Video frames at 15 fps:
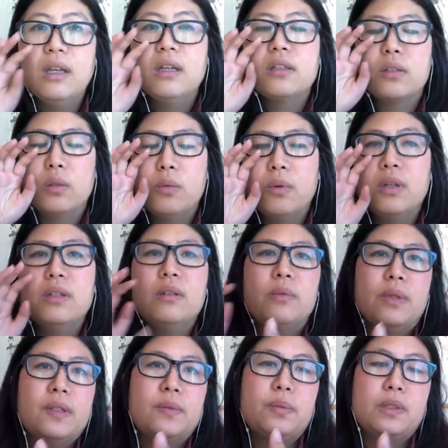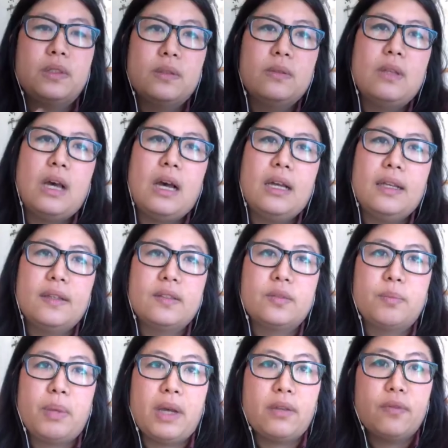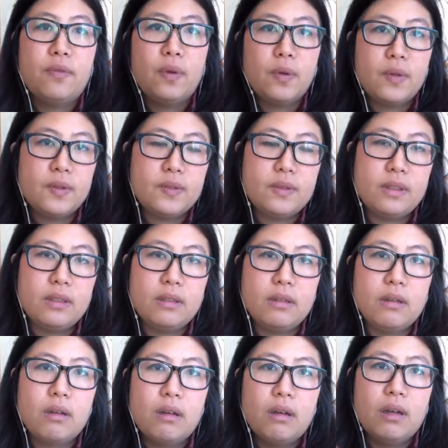So one of the ways we do that is by focusing